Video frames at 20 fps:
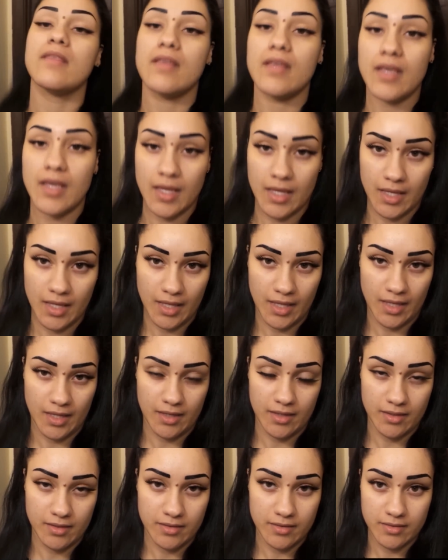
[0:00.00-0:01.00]
I let
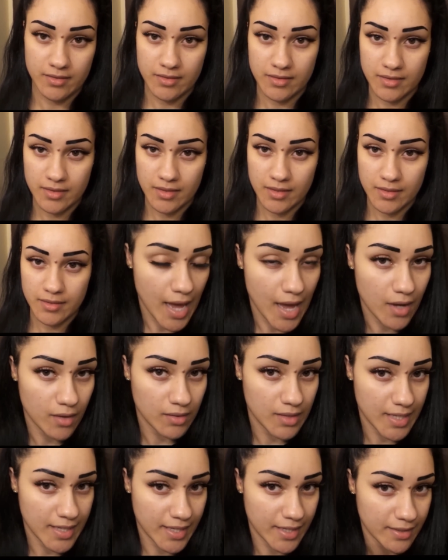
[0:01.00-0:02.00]
it
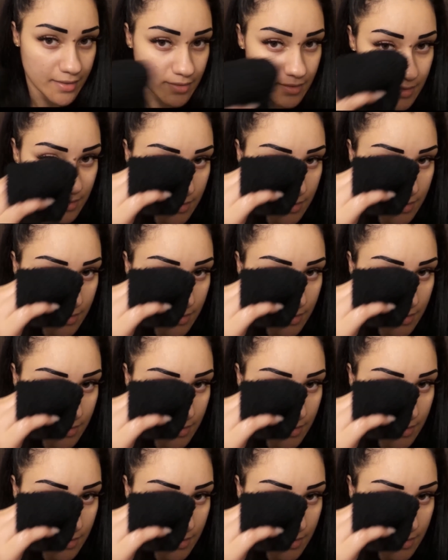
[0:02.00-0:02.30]
sit on the